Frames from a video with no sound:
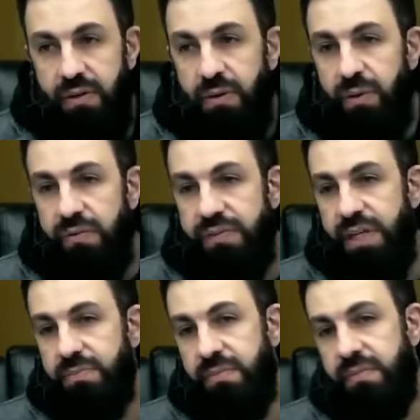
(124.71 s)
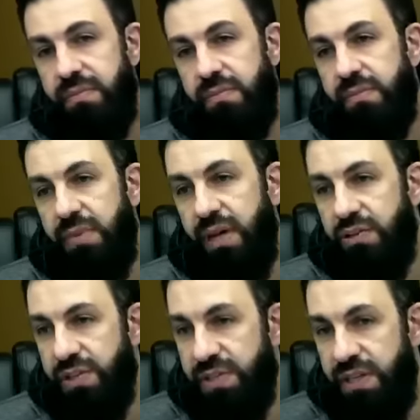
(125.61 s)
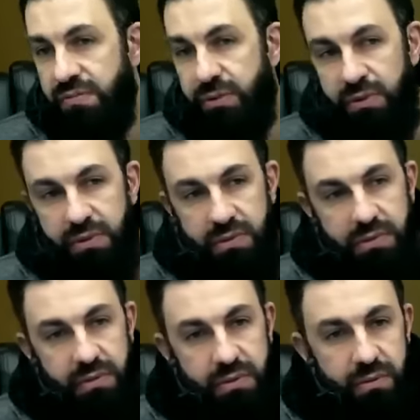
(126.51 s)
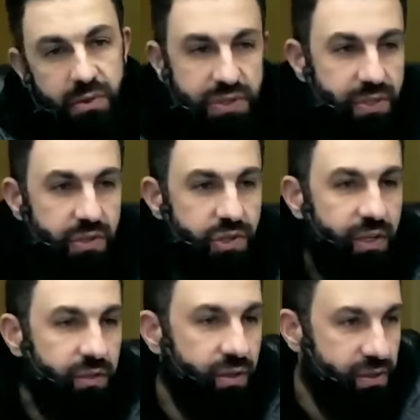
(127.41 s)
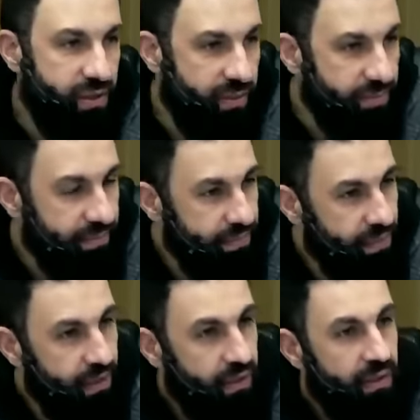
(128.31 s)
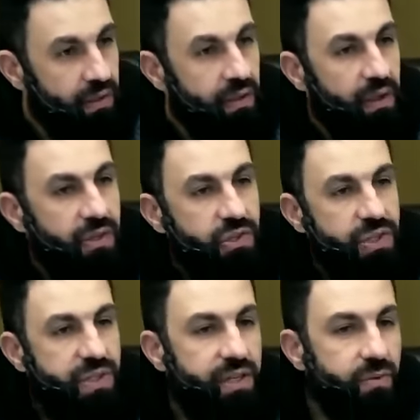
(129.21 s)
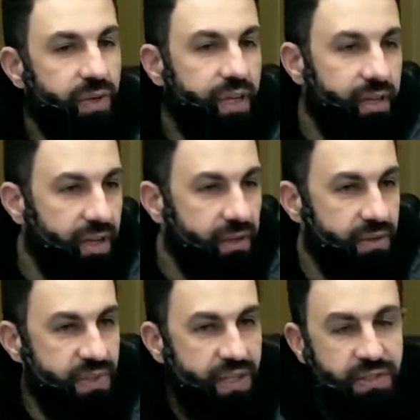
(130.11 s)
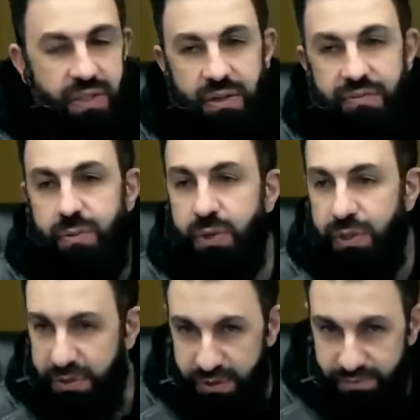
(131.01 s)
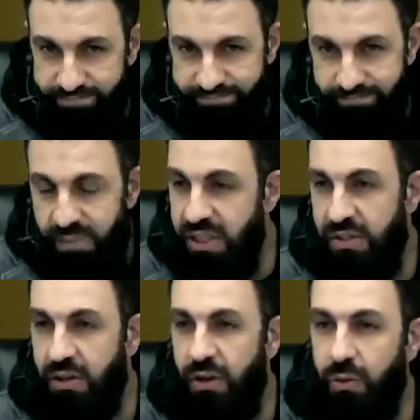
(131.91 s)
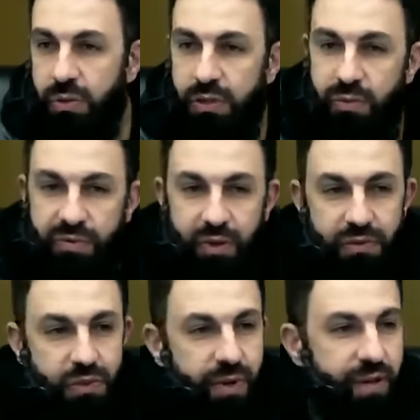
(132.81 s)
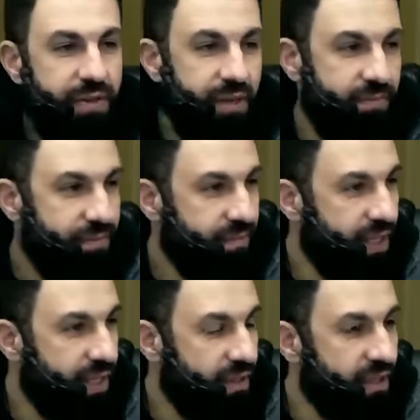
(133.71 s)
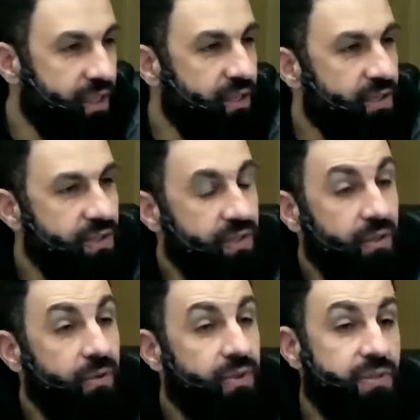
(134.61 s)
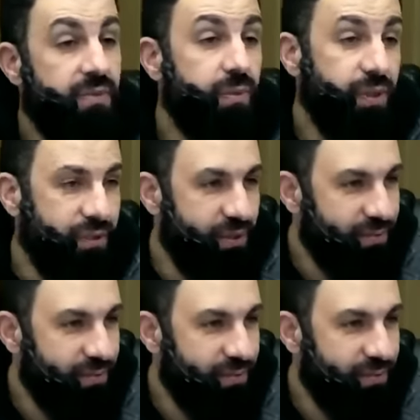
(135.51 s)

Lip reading: All of them are just evil, worse than the shaitan to them. And she said, we are now the center of the world, meaning the whole world revolves around them. They are the kings and the lords of the world.